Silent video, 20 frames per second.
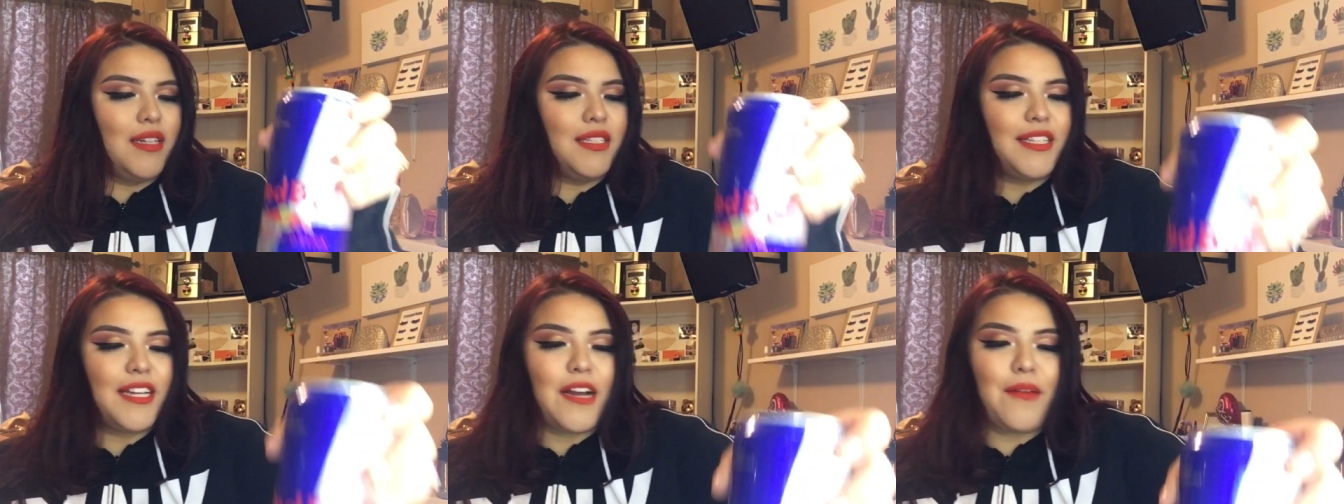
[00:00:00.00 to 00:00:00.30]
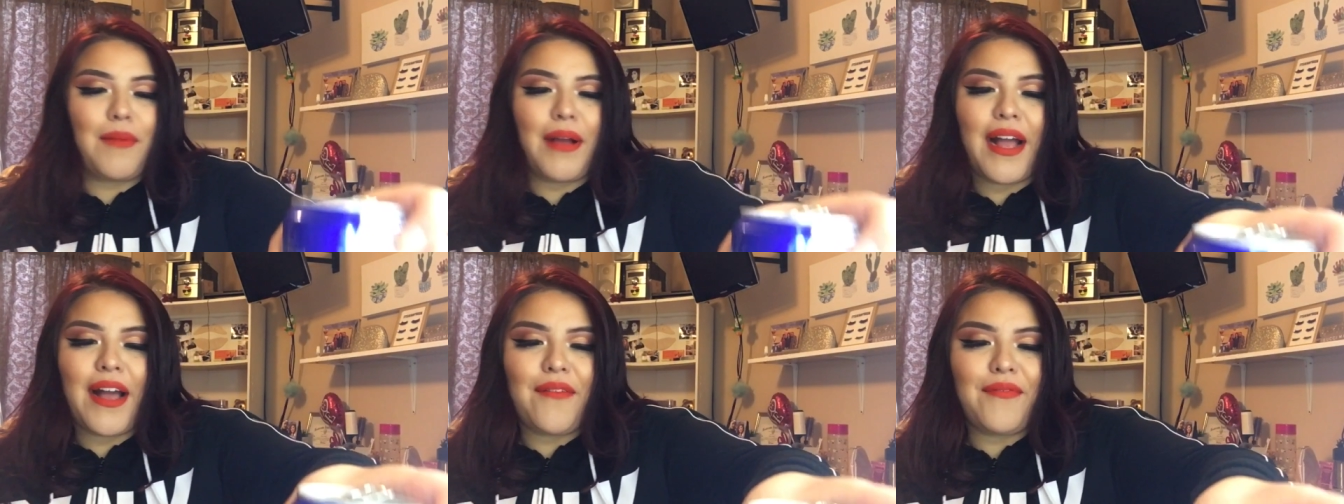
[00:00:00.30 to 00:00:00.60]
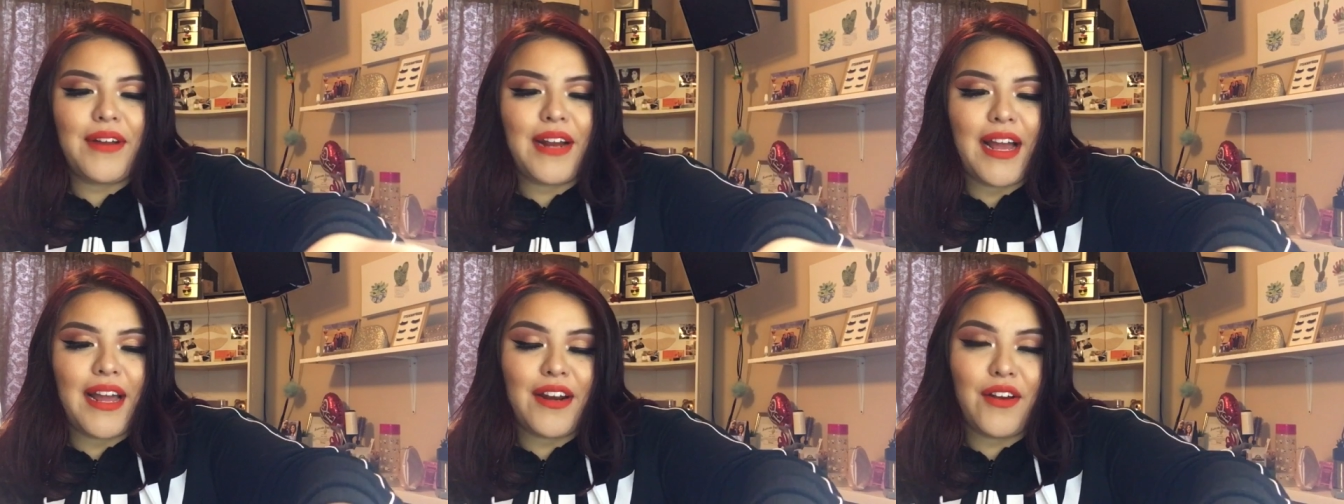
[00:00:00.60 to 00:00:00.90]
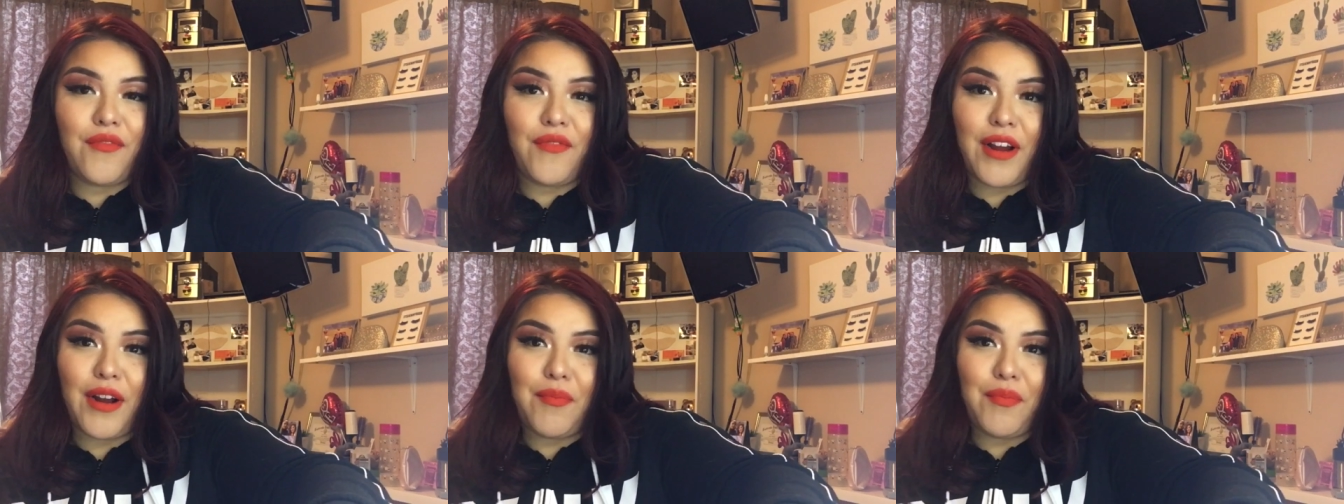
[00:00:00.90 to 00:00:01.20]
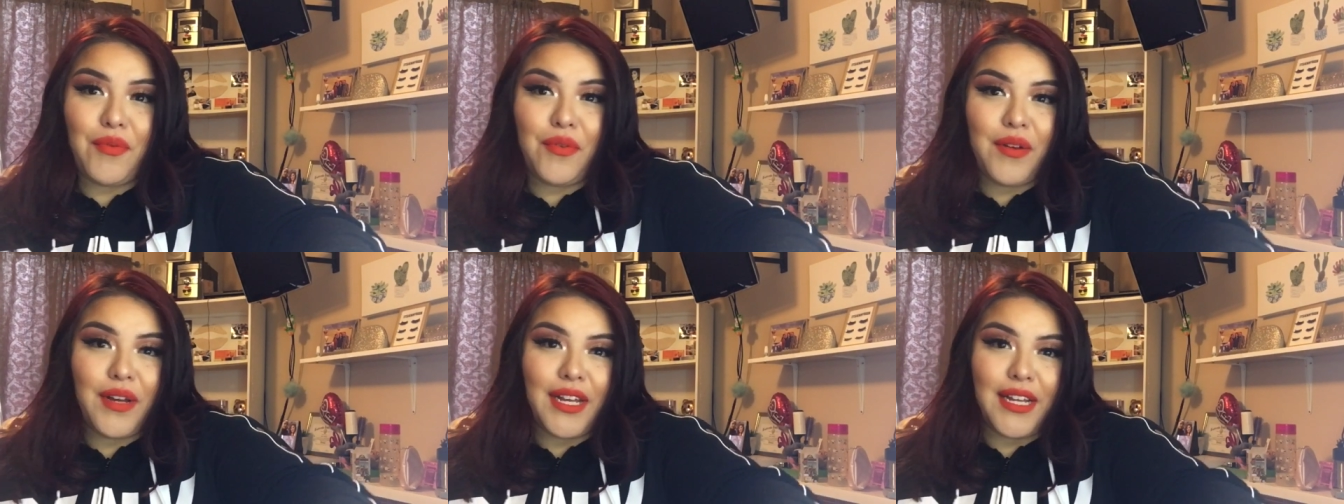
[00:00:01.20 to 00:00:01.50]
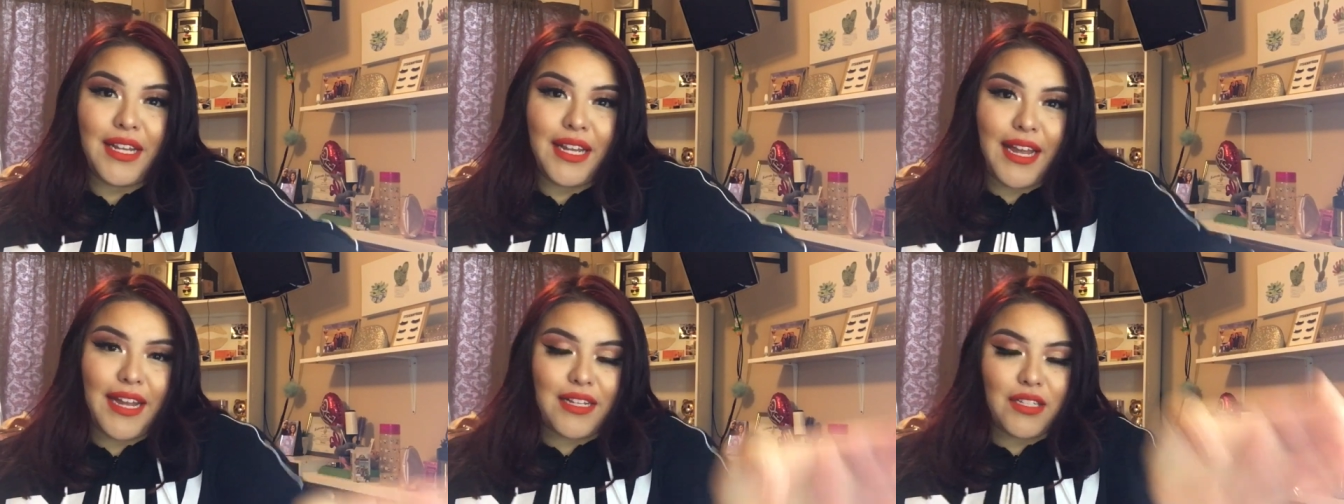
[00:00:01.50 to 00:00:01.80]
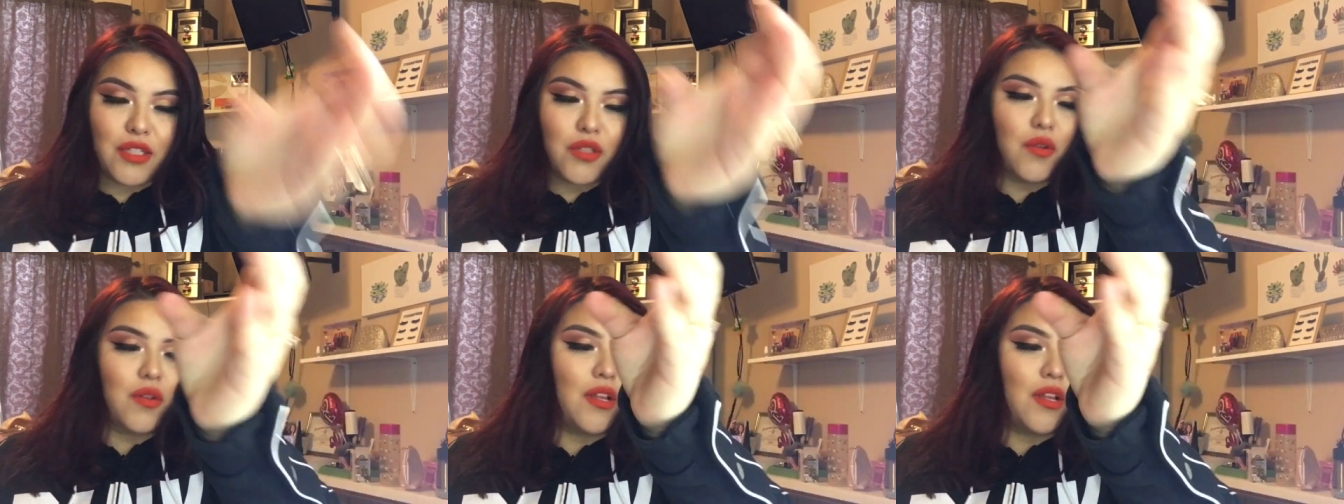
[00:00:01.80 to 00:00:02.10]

Damn, I haven't had a Red Bull in like so